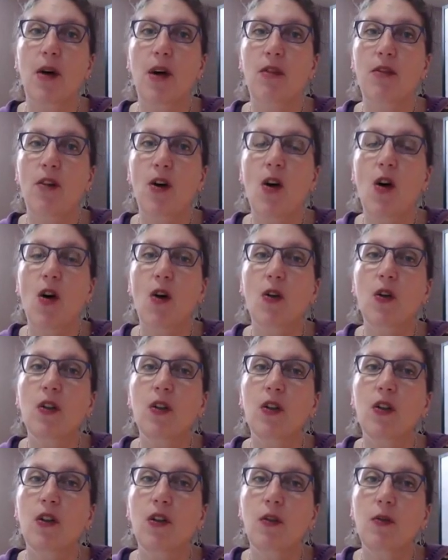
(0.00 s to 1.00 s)
above
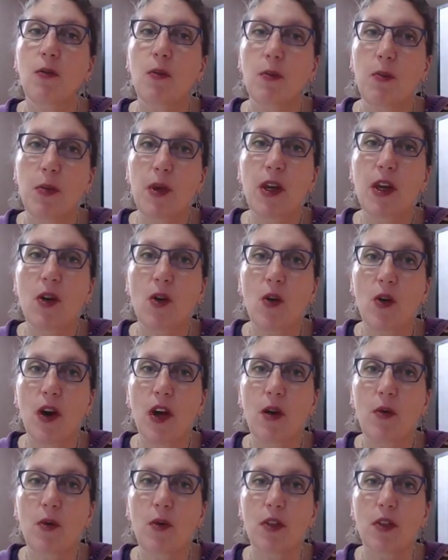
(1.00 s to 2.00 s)
all, being
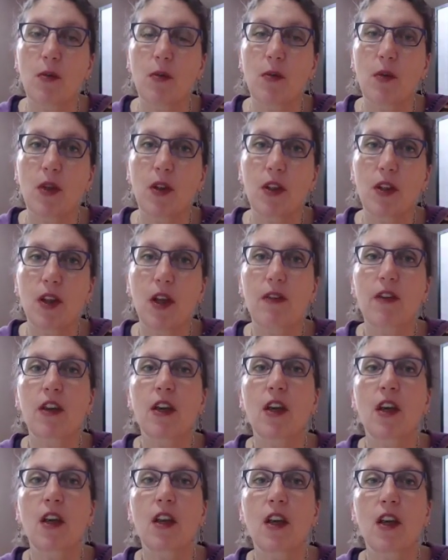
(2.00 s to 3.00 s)
okay with them,
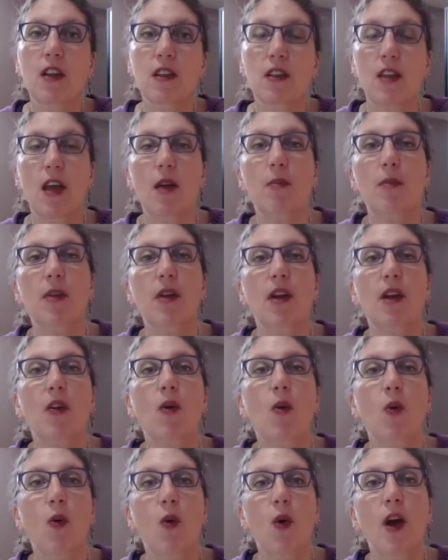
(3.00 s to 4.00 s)
loving and
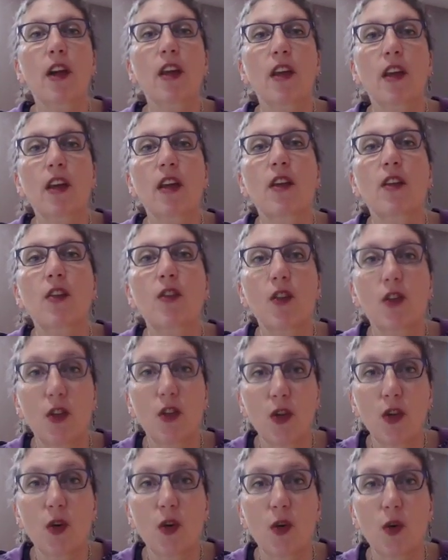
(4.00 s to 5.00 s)
accepting what is
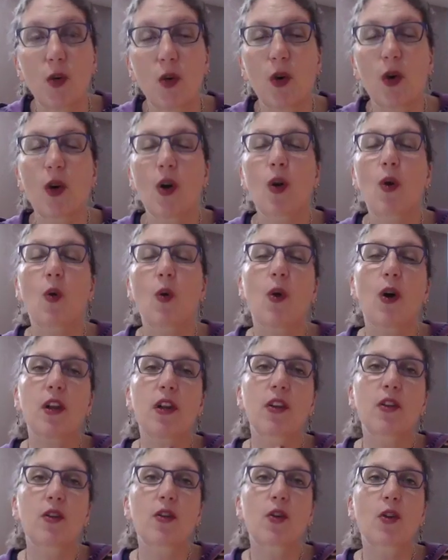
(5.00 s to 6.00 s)
you,
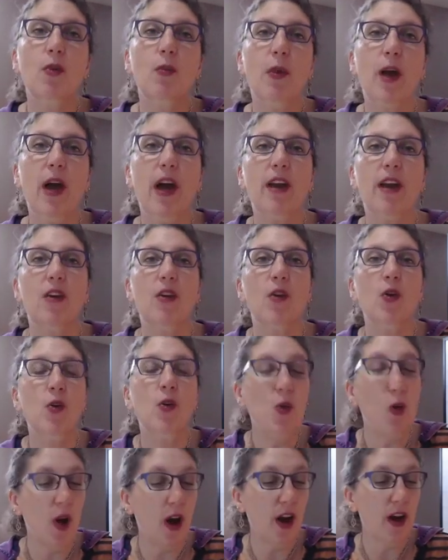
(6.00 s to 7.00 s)
what is your pattern,
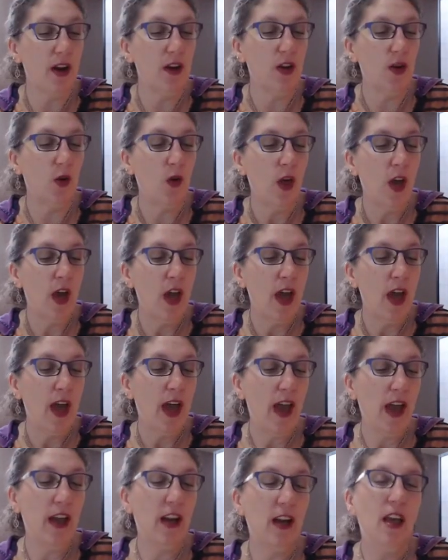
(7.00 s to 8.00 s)
who are you.
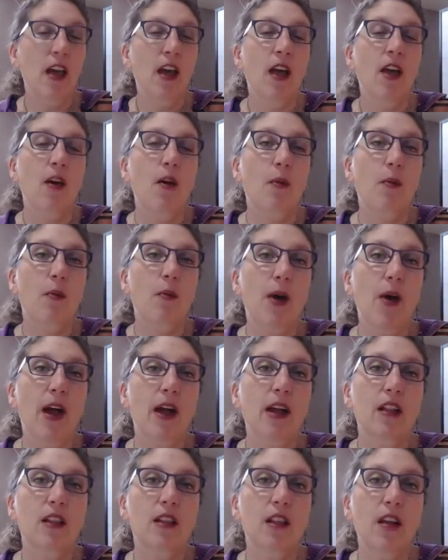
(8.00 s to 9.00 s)
And
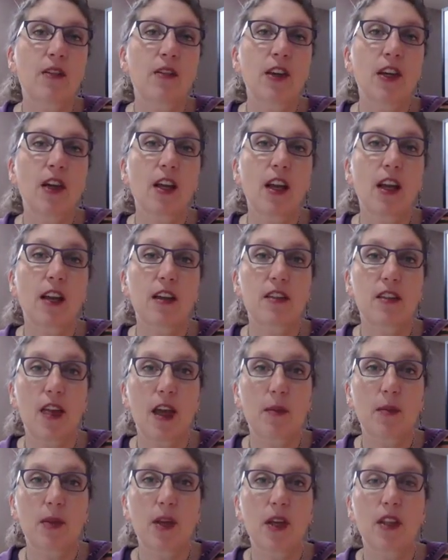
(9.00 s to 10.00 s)
by loving and
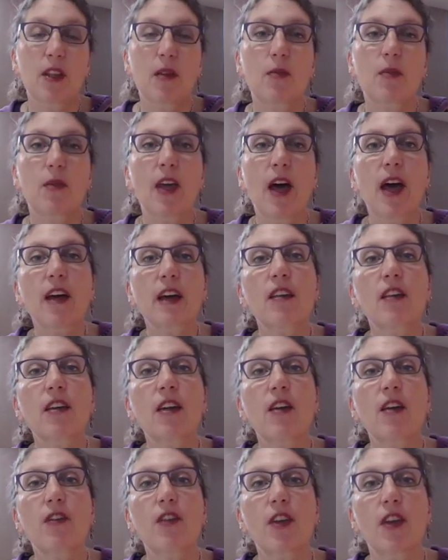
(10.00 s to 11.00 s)
accepting them, that
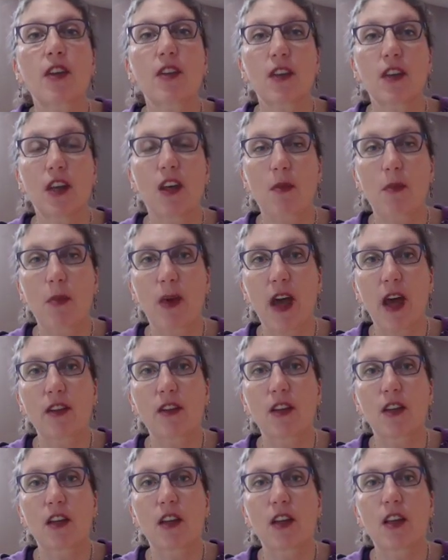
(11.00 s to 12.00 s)
gives us the
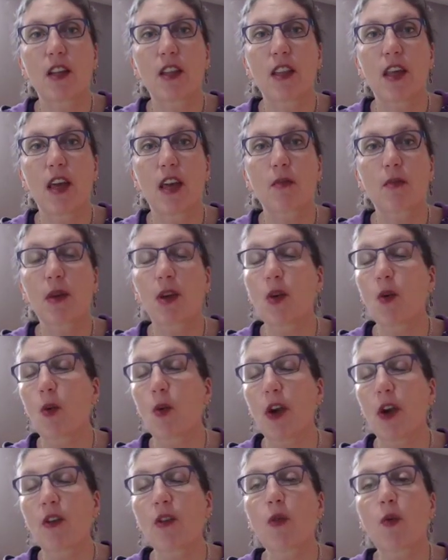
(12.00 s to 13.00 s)
capacity to then be
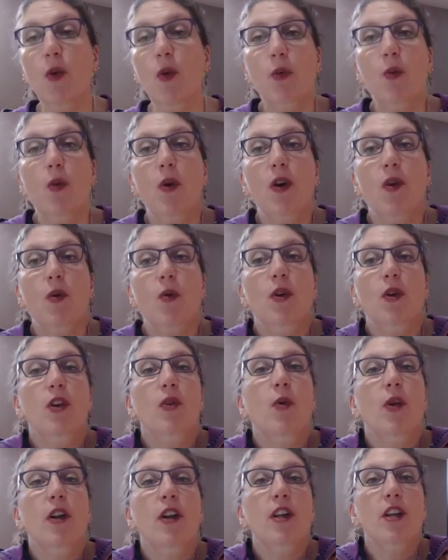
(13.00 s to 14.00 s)
aware of what
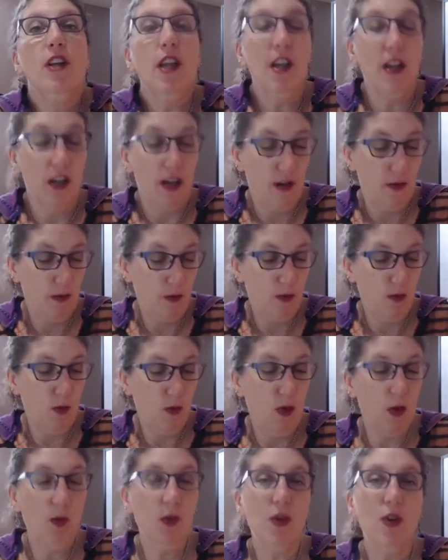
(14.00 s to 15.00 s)
do you want to change,
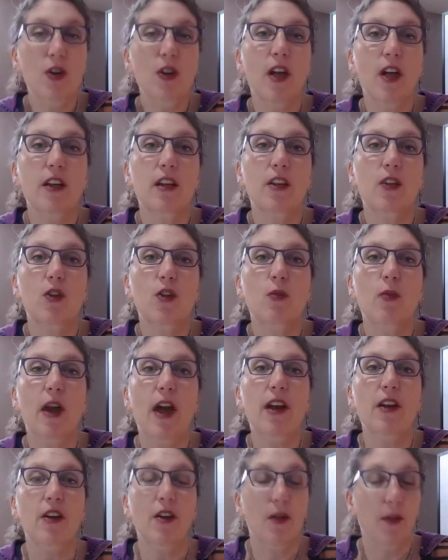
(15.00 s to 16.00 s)
what would you like to do
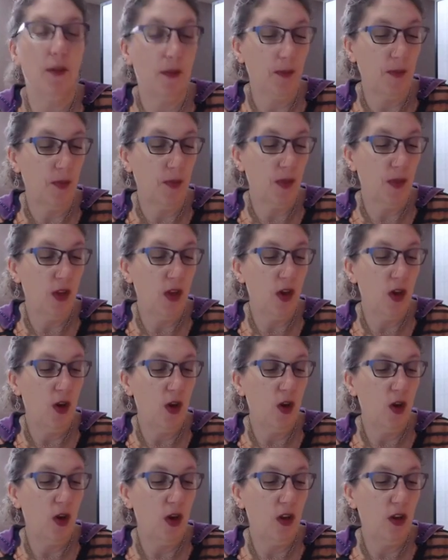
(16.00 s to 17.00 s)
better.
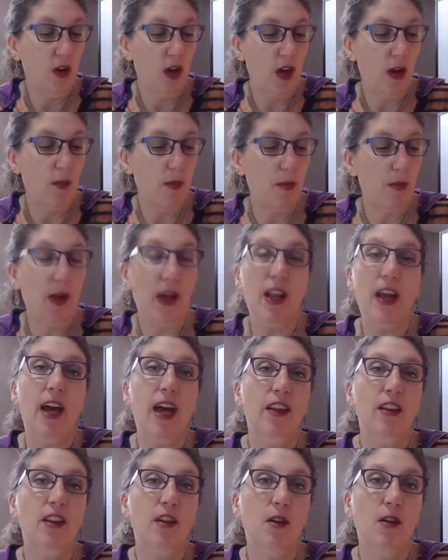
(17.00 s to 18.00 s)
But it
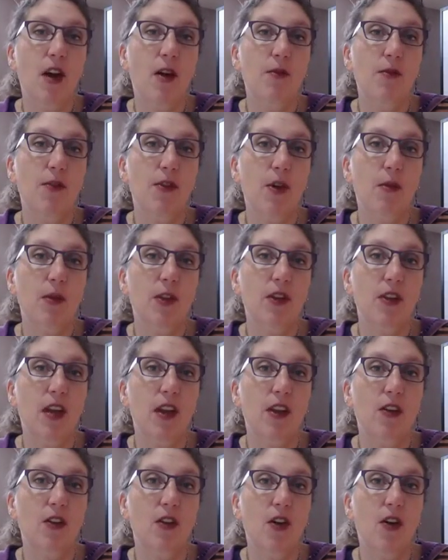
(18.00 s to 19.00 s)
has to come from a
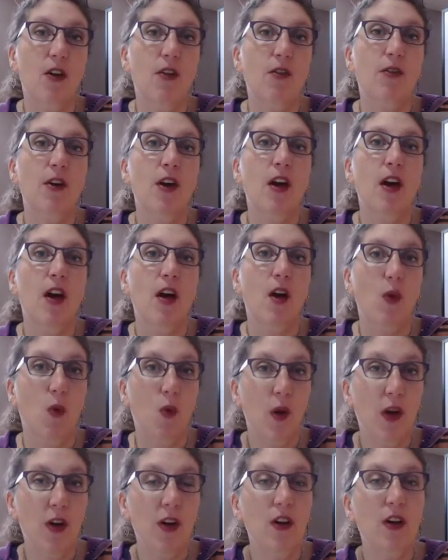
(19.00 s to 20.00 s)
sense of
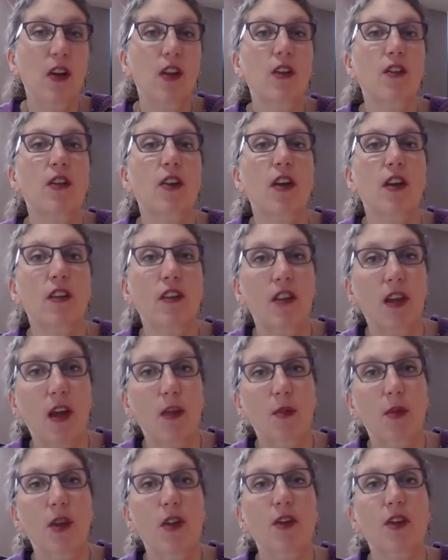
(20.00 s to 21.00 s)
awareness,
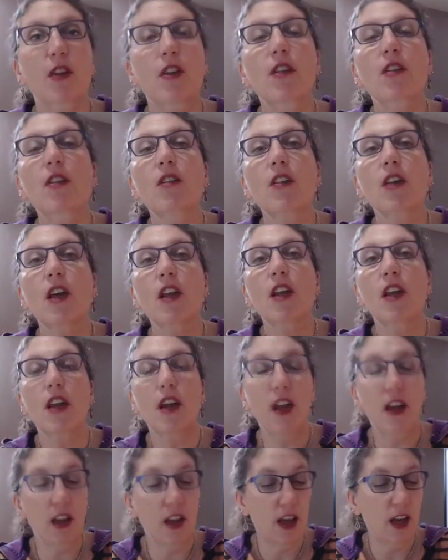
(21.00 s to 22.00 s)
acceptance. And this is
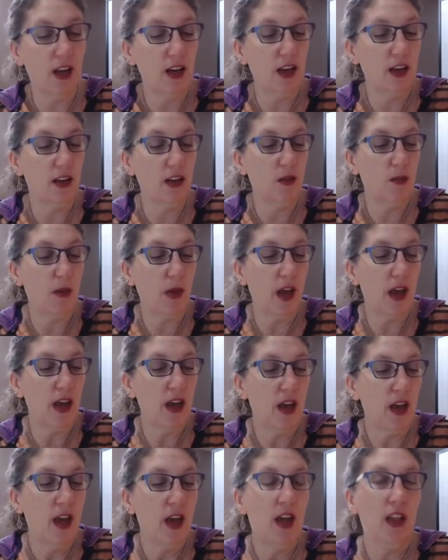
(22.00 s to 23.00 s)
kind of getting into
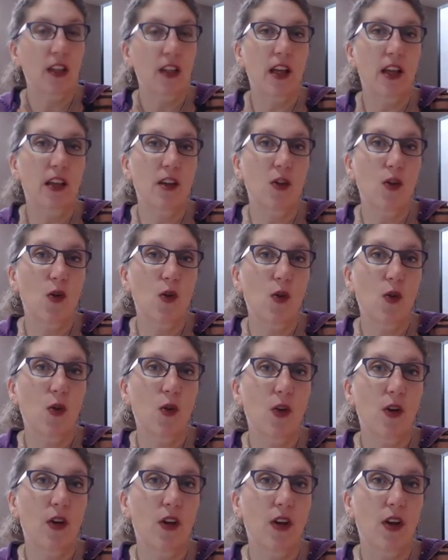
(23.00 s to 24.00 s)
my letting
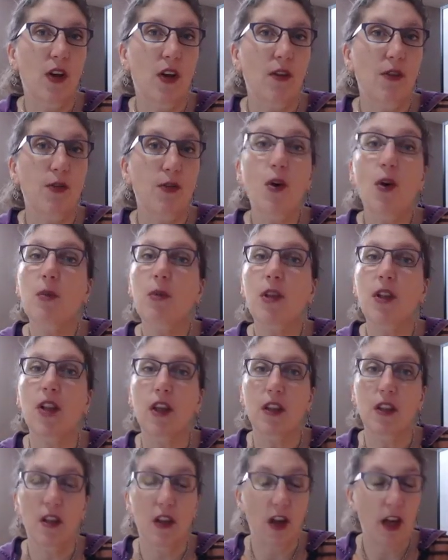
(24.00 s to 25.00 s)
go
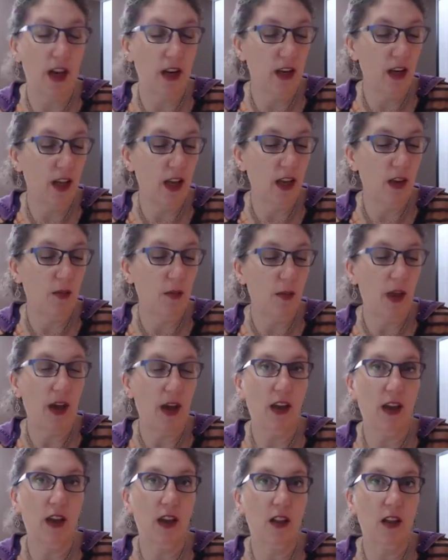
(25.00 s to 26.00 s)
formula that I take
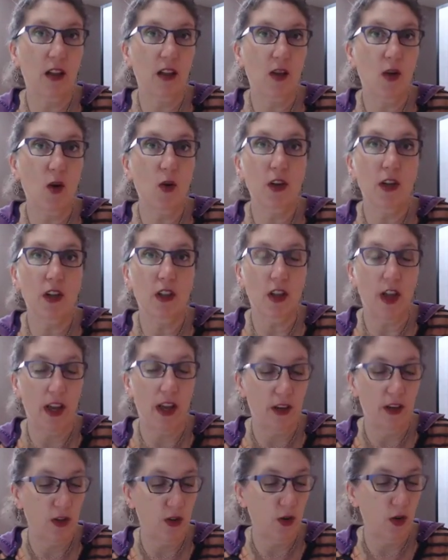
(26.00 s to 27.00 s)
my coaching
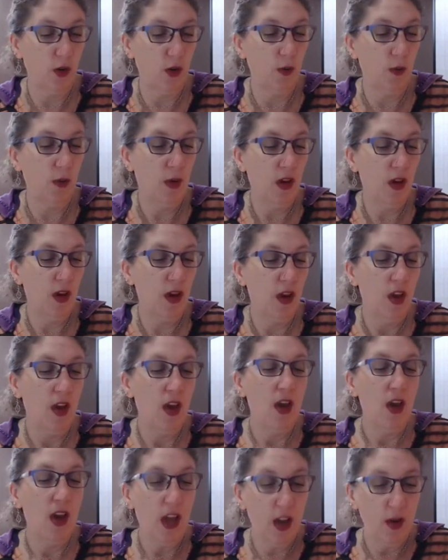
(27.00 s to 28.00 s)
clients through.
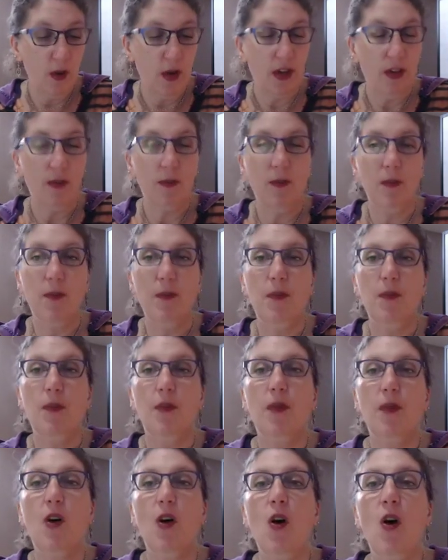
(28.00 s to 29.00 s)
Anyways,
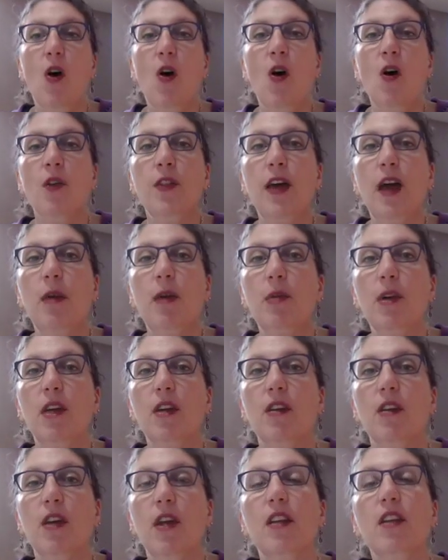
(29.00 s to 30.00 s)
all that
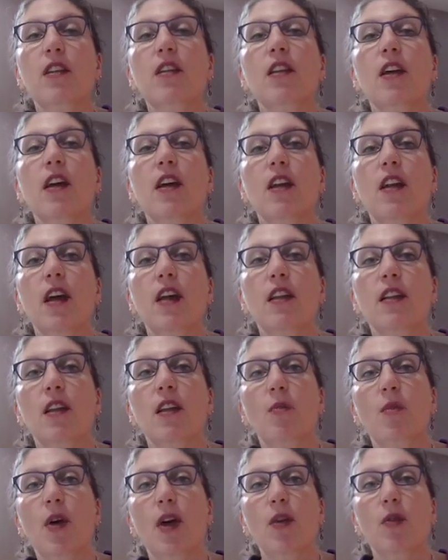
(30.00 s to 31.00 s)
being said, just take a nice
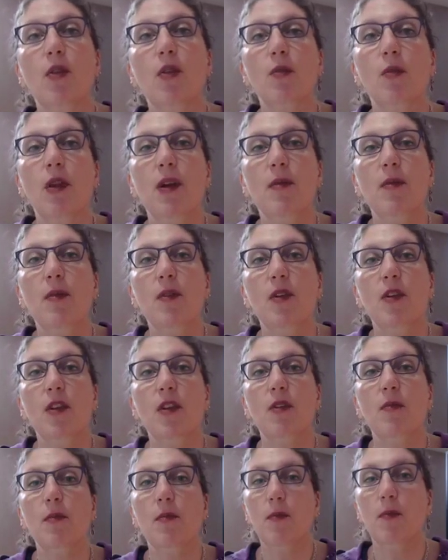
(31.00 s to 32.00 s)
deep breath with me.
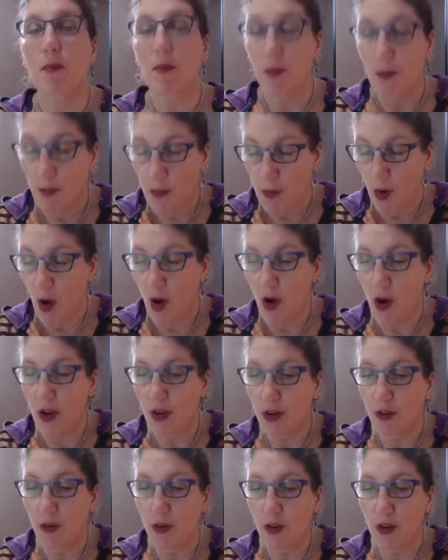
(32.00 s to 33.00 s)
Just
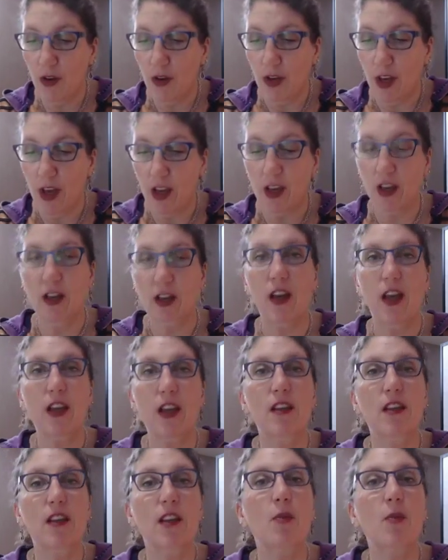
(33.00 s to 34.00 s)
pause for a second.
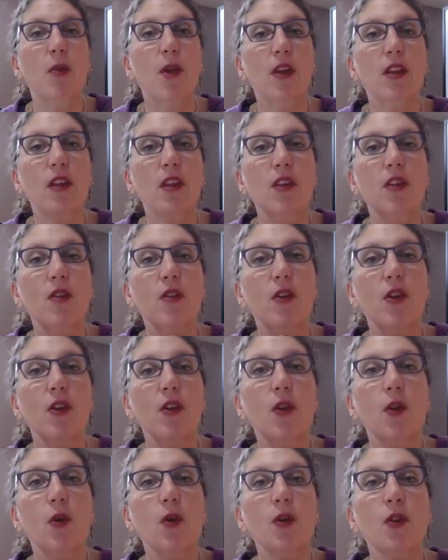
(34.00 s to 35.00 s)
Nice deep breath in through
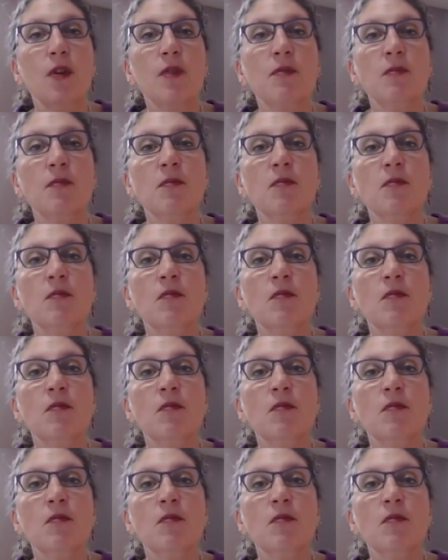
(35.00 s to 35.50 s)
your nose